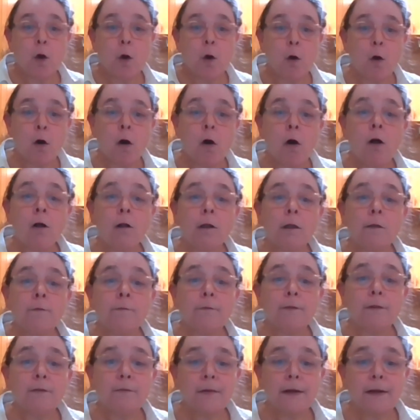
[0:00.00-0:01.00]
All of
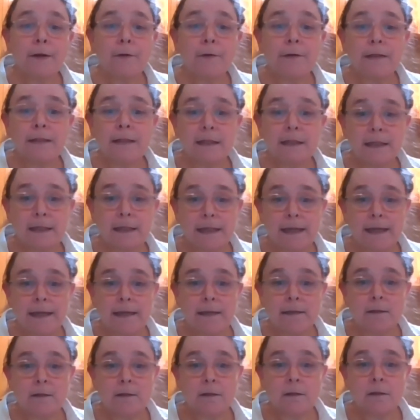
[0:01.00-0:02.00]
the various
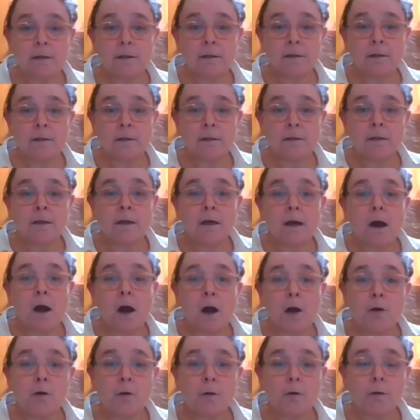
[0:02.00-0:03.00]
things
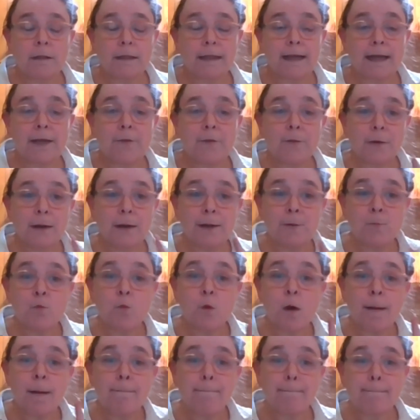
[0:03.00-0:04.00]
are cooked together in
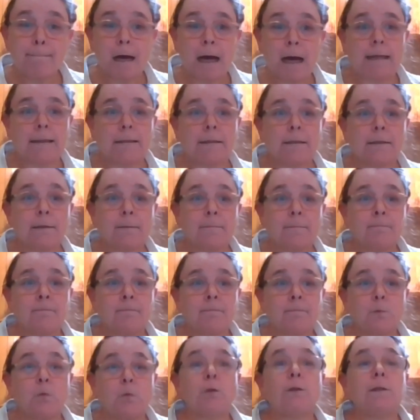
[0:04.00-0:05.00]
one pot,
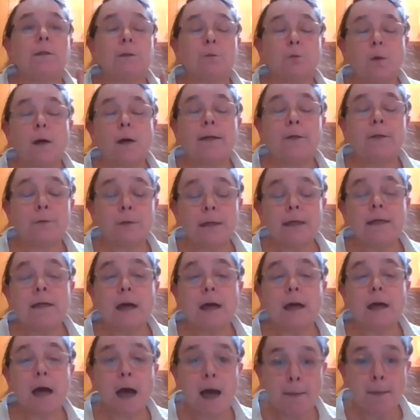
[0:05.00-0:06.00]
which is why you
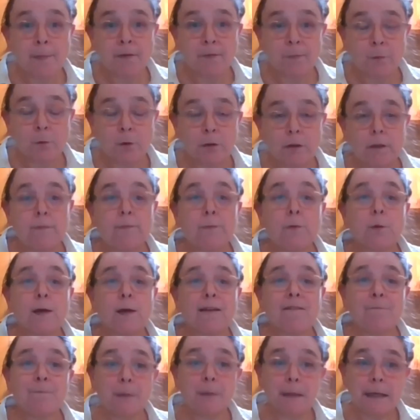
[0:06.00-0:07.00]
need omnivores. If you
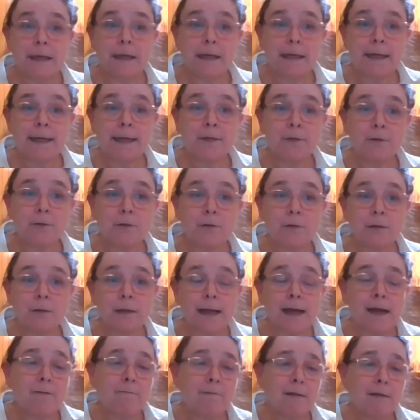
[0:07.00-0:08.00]
have picky eaters who
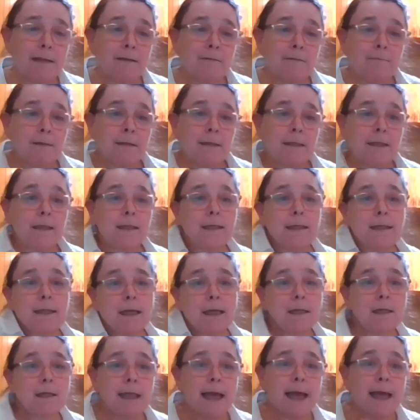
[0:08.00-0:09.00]
say, oh, I don't want this to
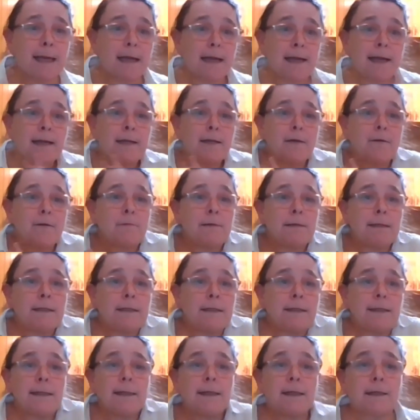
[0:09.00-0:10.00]
touch that, and I don't want
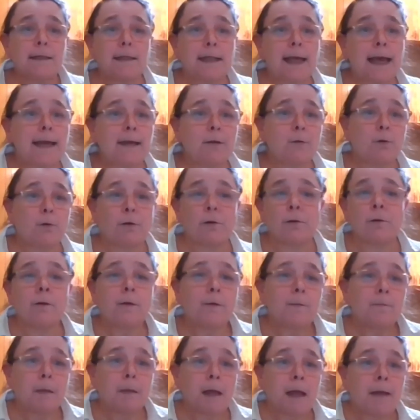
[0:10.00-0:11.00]
this to touch that, or
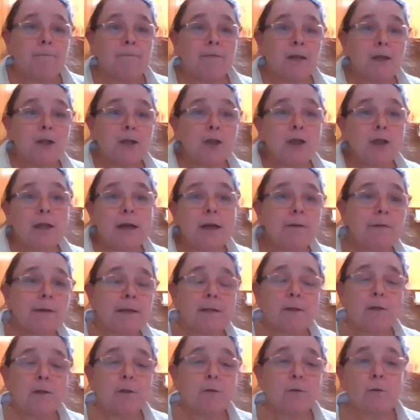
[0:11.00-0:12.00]
I'm vegetarian,
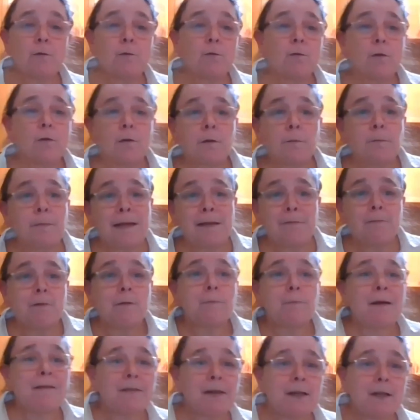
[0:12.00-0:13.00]
so don't cook the meat with
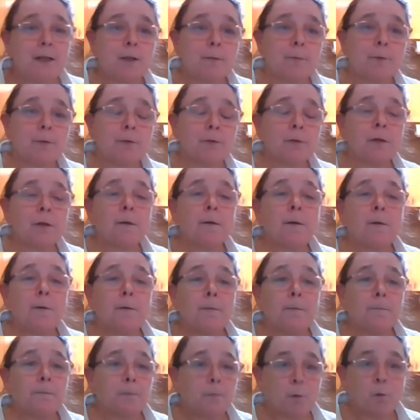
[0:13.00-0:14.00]
my vegetables,
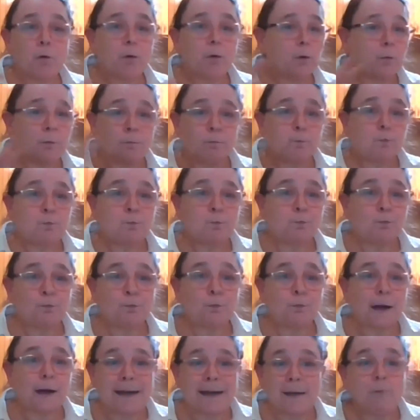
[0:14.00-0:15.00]
or
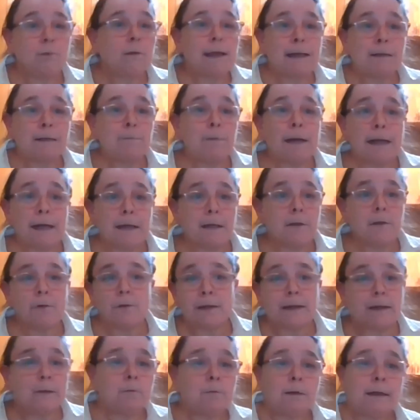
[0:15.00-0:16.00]
I don't like pigs,
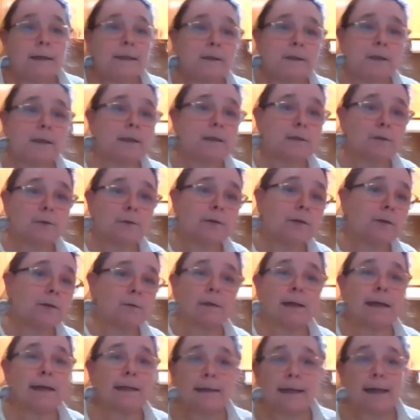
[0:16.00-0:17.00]
or I don't like chickens, or I
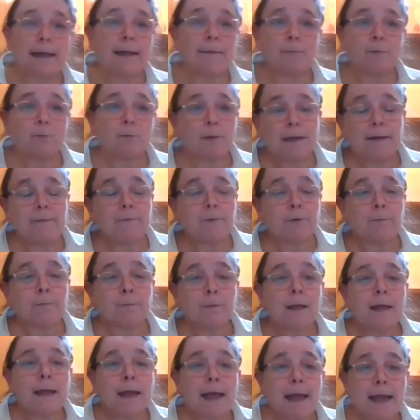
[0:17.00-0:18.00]
don't like lambs, whatever.
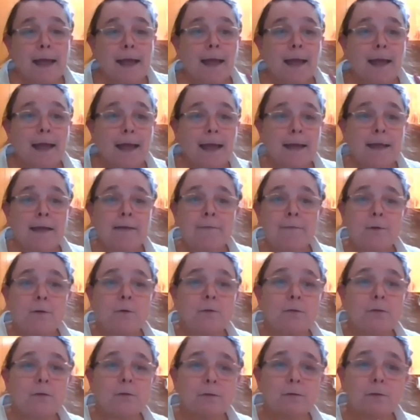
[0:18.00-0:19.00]
Any of
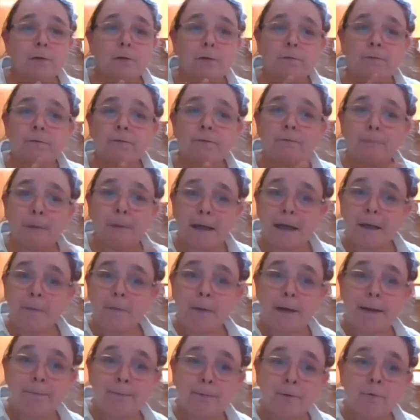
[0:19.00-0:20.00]
those sorts of picky
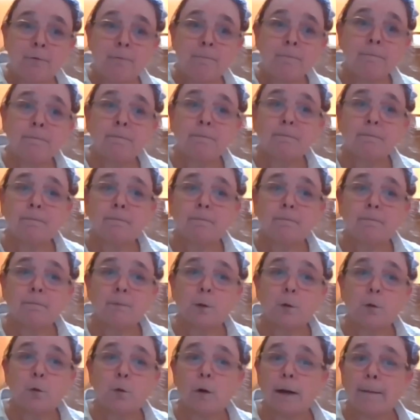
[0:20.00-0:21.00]
people,
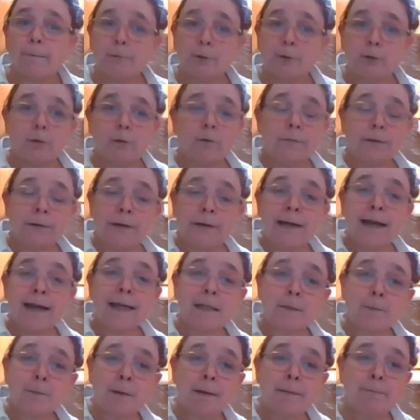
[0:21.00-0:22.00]
who I'm sure are very
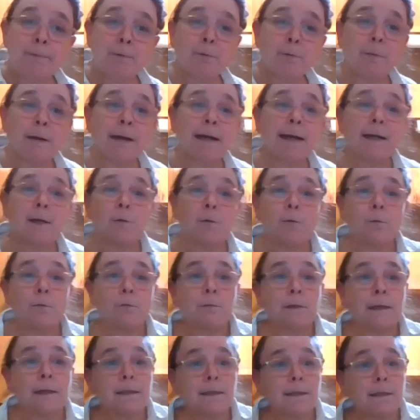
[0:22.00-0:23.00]
nice people, but I don't
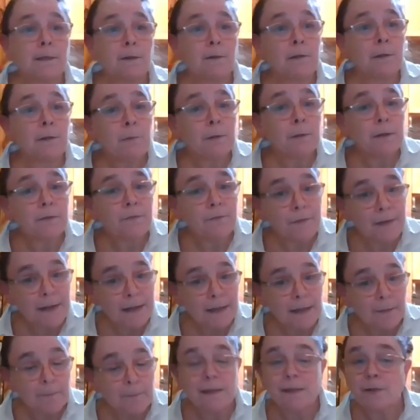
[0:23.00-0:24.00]
necessarily would
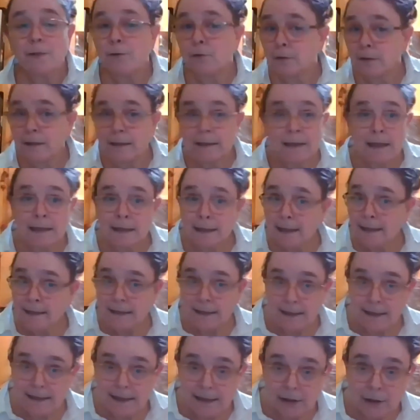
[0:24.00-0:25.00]
feed them, and certainly not
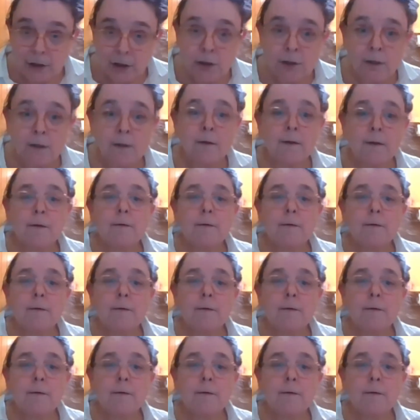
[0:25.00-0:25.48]
this dish.